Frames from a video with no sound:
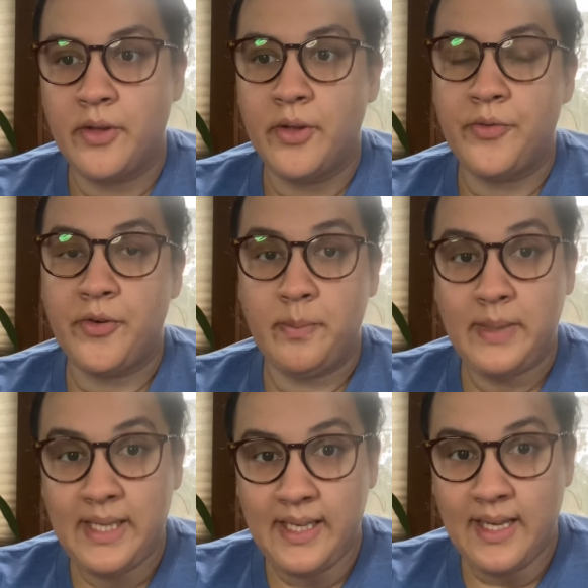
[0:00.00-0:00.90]
For
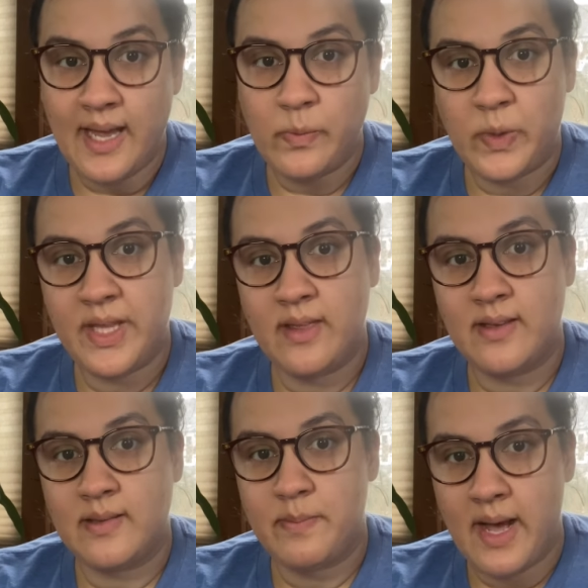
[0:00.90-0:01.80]
me, and within
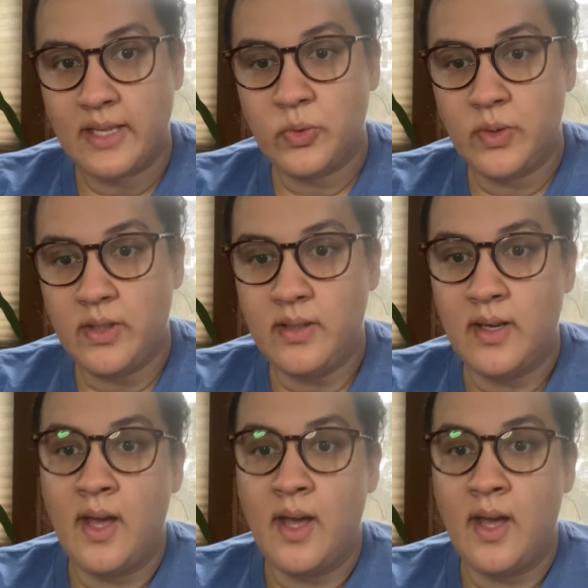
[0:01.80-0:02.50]
this module,